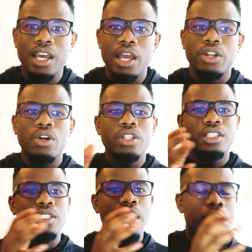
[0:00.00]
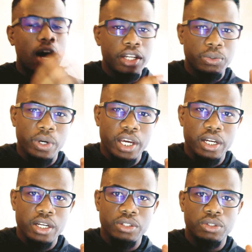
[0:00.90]
not
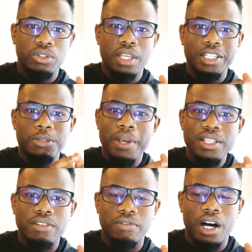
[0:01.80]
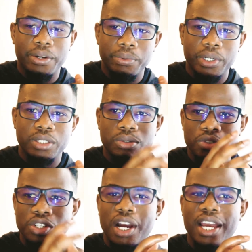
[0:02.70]
hardware, expensive hardware to
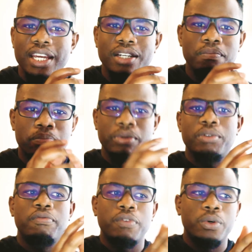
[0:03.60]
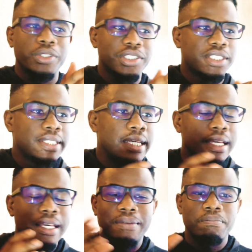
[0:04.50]
try and brute force,
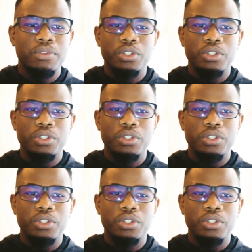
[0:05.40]
you